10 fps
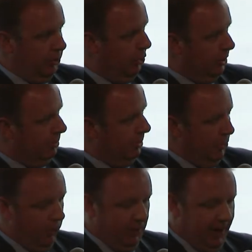to talk a little bit
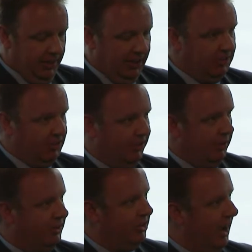more about these
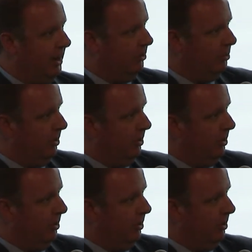differentiators